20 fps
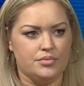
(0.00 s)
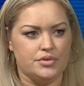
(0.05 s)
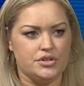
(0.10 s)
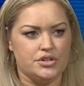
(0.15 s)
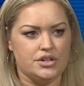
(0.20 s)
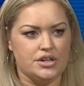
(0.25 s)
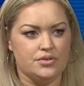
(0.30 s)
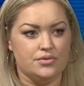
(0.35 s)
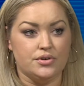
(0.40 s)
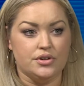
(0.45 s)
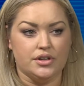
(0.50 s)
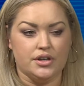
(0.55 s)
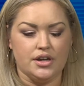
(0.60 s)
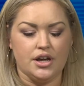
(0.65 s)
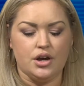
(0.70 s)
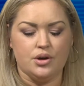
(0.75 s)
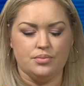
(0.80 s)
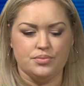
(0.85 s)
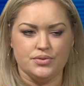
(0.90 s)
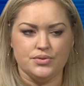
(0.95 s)
She really
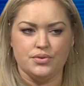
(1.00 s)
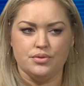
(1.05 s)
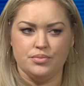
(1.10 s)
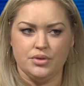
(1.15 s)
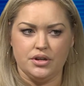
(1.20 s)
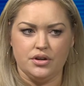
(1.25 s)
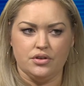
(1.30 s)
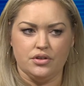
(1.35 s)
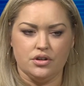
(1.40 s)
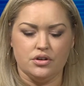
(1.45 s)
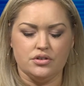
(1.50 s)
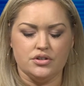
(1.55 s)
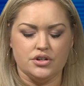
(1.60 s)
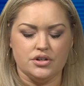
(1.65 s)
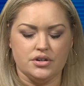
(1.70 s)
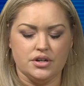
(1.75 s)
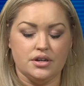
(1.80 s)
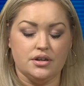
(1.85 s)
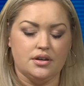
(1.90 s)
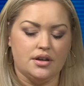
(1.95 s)
helps women on their
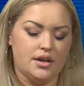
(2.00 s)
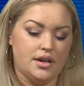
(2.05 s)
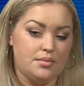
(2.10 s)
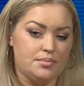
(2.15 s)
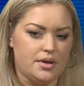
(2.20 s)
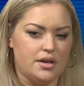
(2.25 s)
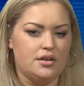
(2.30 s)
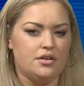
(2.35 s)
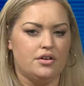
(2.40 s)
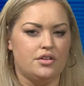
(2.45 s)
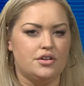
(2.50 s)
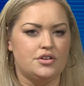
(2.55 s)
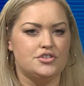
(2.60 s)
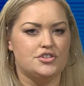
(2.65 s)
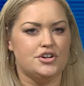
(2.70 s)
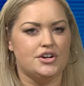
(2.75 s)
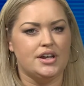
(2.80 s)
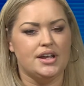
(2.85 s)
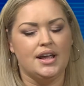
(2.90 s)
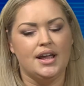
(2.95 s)
journey and men on their
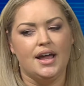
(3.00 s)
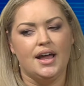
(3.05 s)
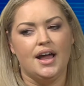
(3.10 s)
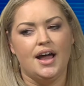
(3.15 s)
journey.